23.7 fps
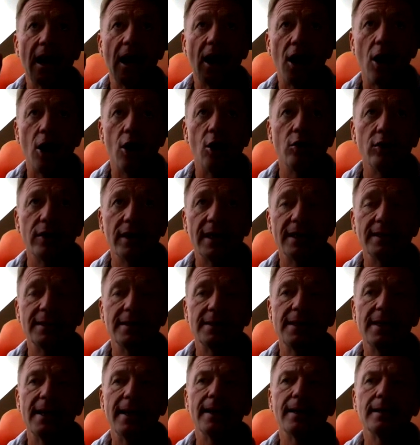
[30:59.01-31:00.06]
how does
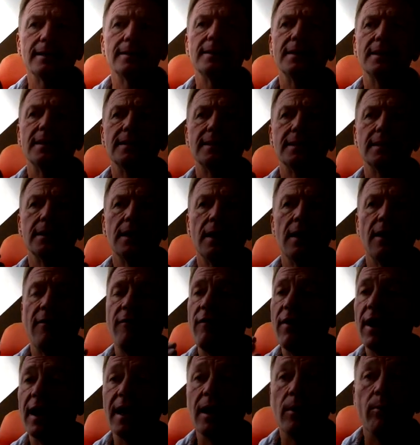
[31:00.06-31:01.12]
he access,
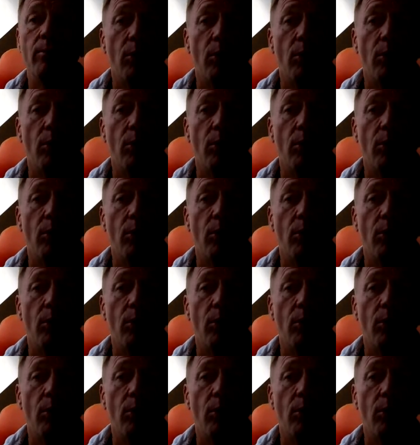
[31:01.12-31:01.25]
via